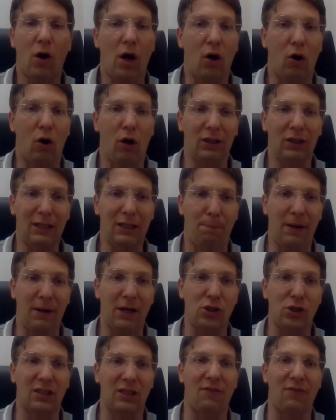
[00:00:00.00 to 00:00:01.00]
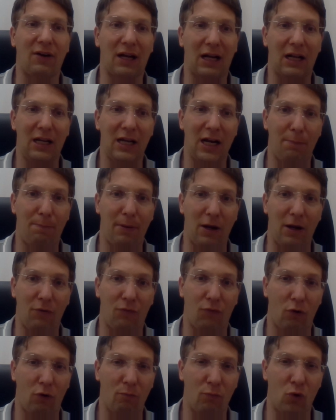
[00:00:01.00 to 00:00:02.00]
All the patients have a clear
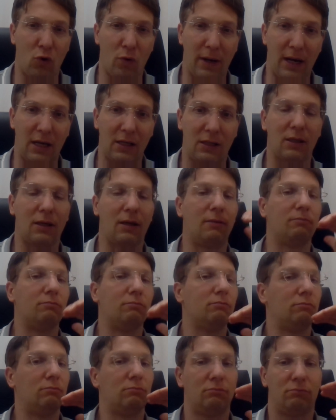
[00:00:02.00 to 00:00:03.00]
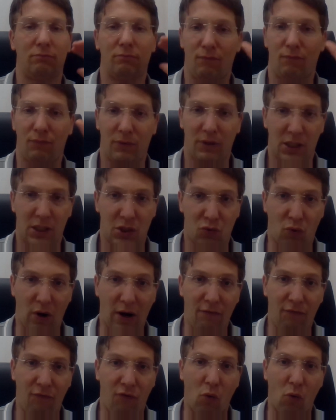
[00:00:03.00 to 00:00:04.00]
painful movement,
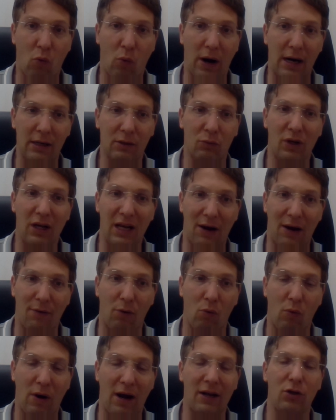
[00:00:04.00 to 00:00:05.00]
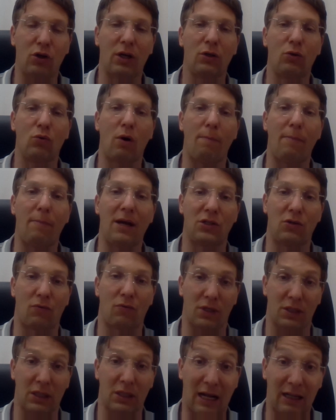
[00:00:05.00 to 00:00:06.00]
straightforward. With level 1, you can do amazing
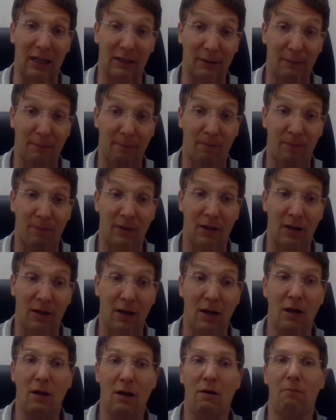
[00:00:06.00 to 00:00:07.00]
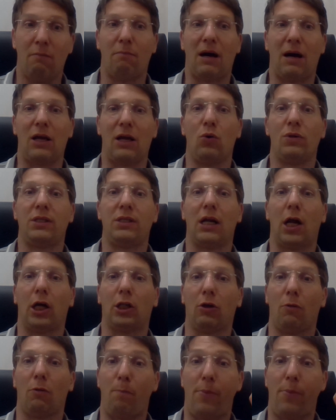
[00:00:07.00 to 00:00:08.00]
result. You will see a
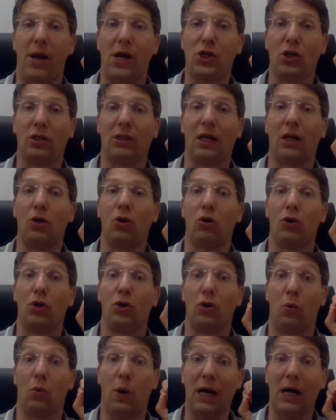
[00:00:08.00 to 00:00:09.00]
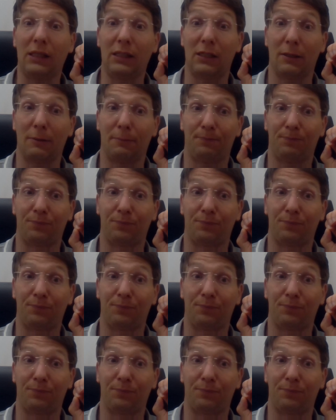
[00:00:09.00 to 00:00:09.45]
lot of patients tell you, you know what?